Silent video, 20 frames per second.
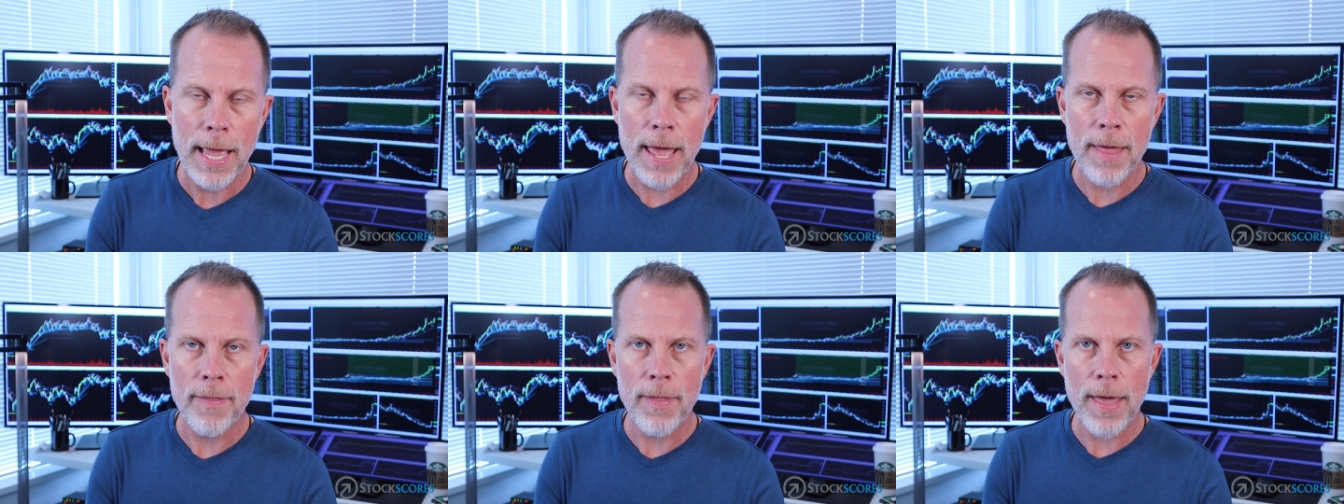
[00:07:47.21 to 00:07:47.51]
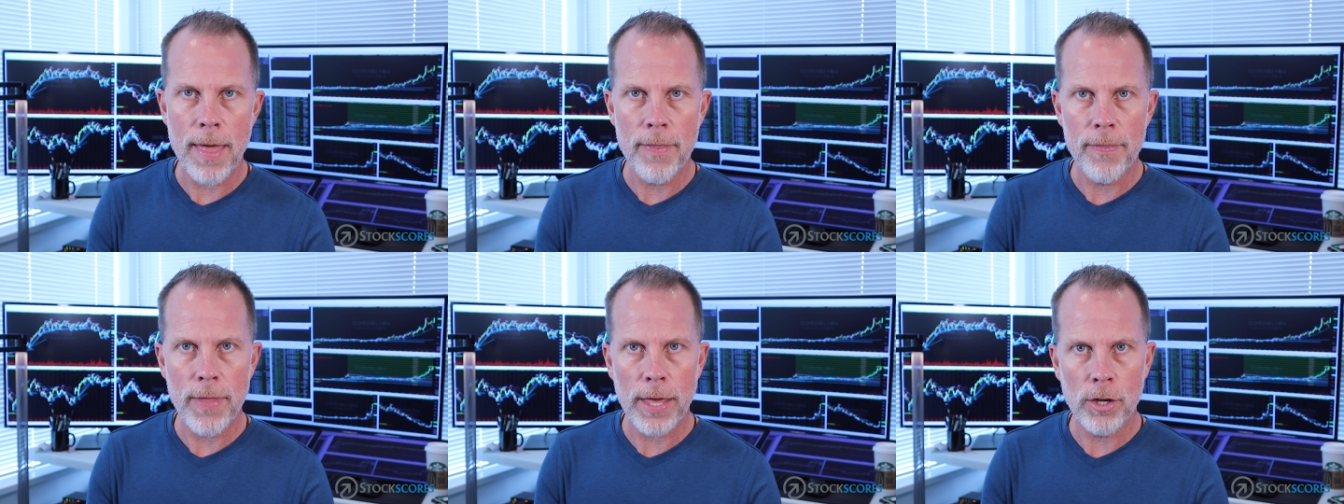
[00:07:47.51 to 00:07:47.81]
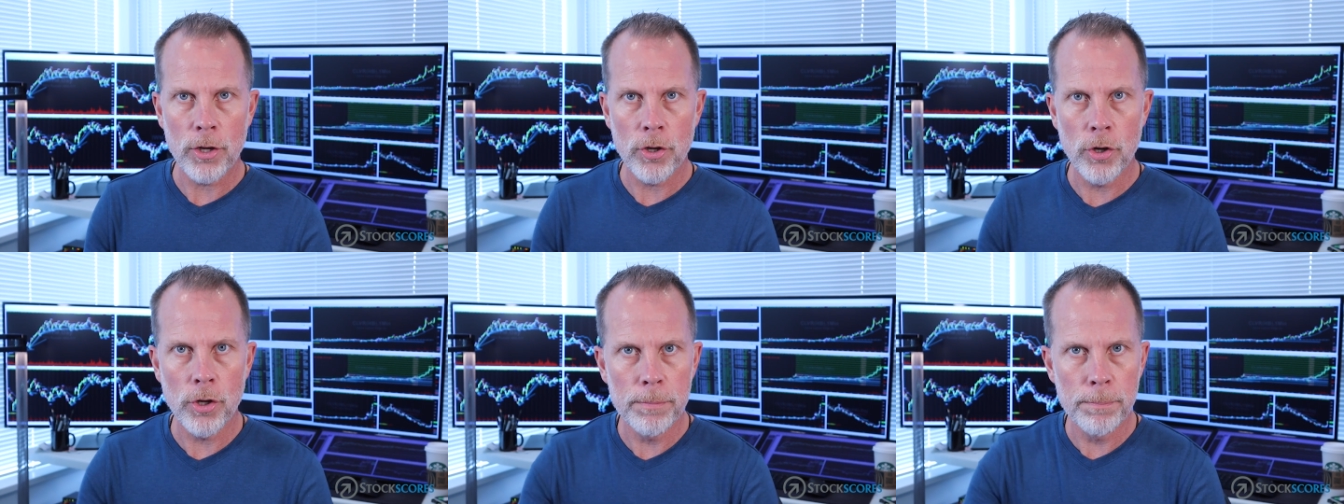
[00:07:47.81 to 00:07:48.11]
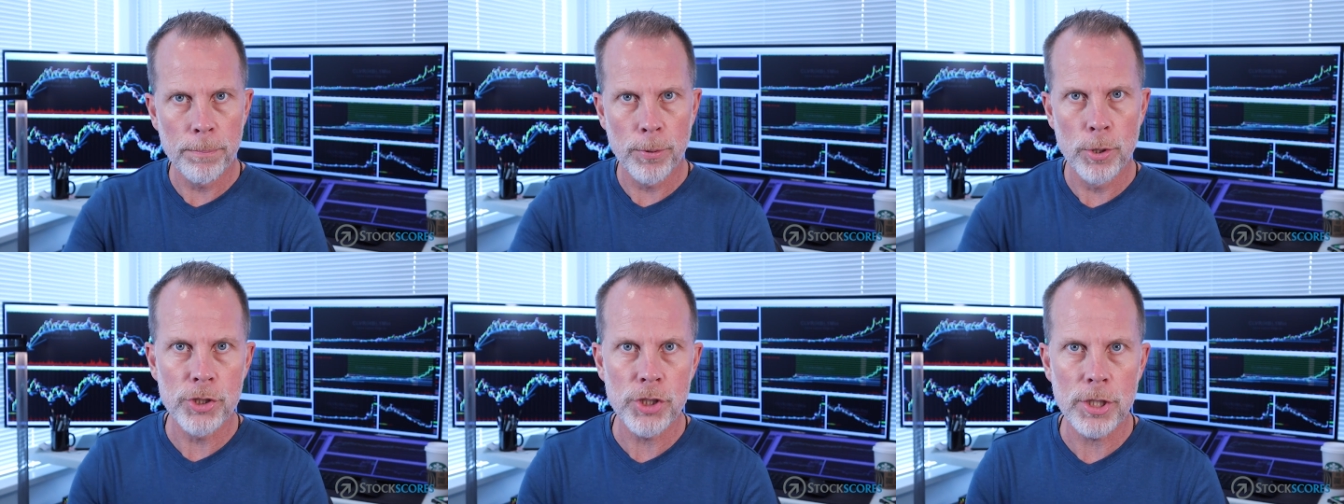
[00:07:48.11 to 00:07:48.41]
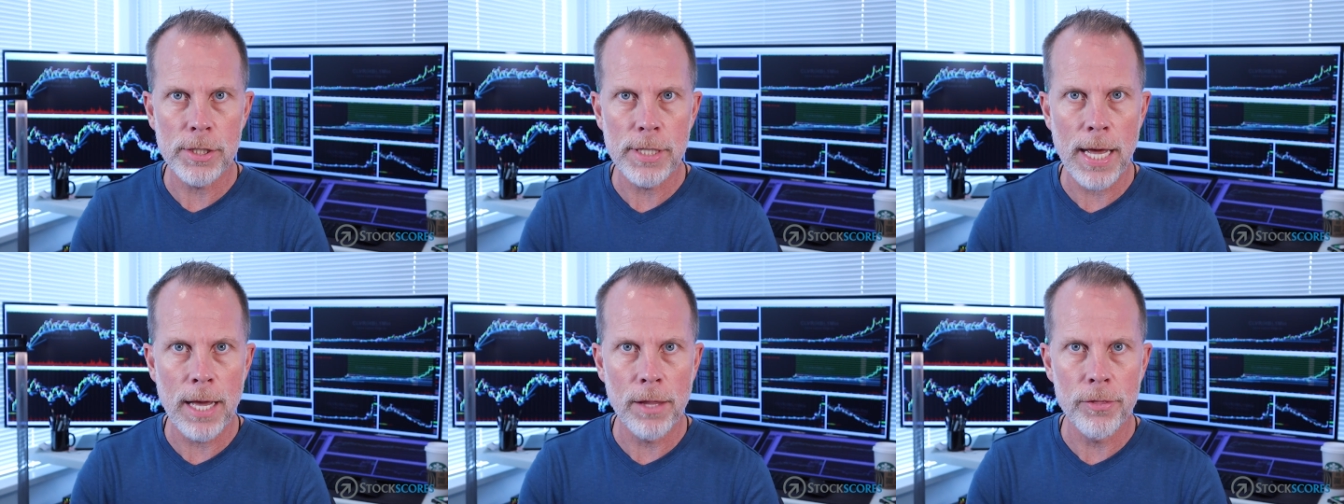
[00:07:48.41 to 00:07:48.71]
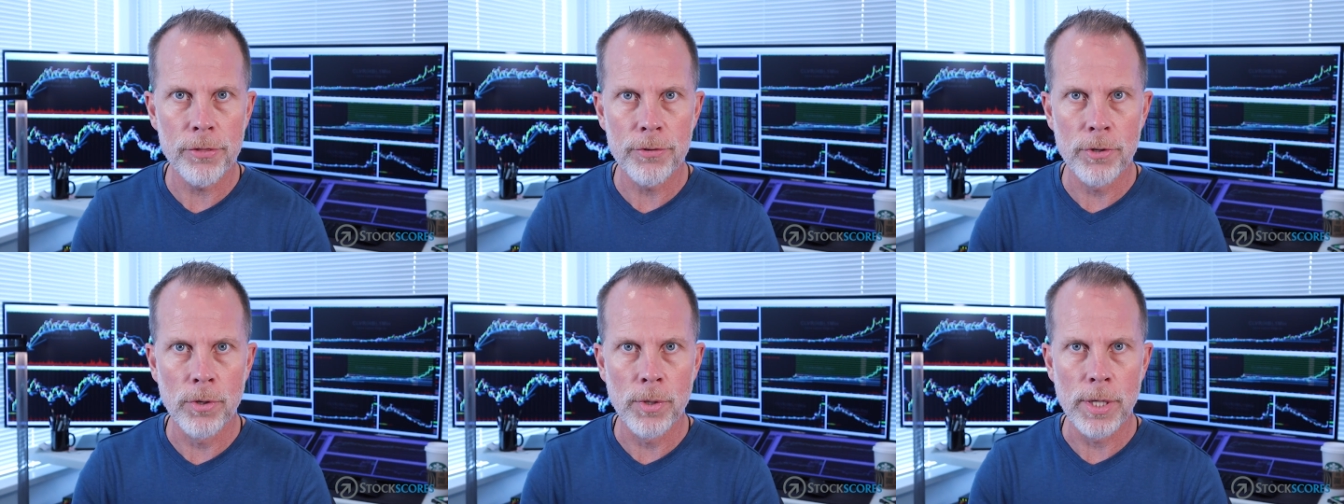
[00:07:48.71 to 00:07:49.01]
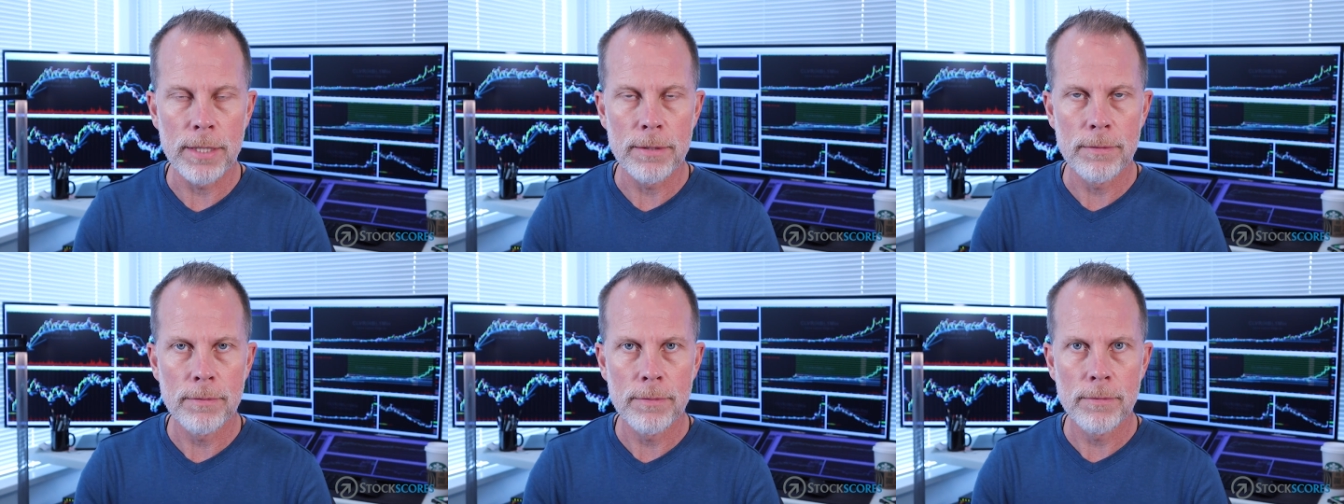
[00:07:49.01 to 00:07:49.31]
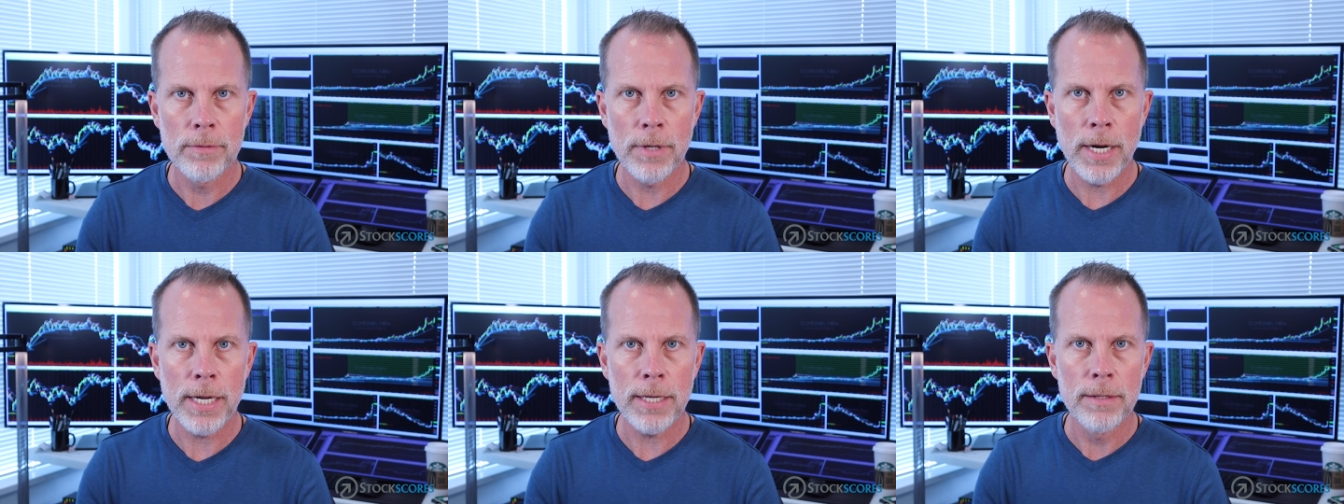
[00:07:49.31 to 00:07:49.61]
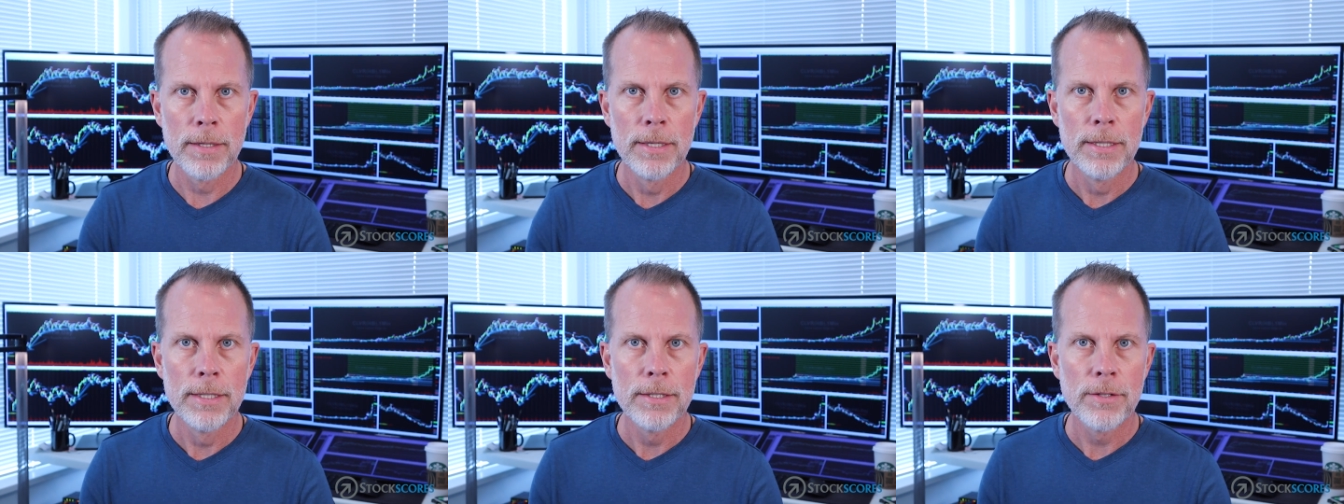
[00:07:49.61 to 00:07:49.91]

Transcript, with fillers: and then they couldn't push it down through it, right?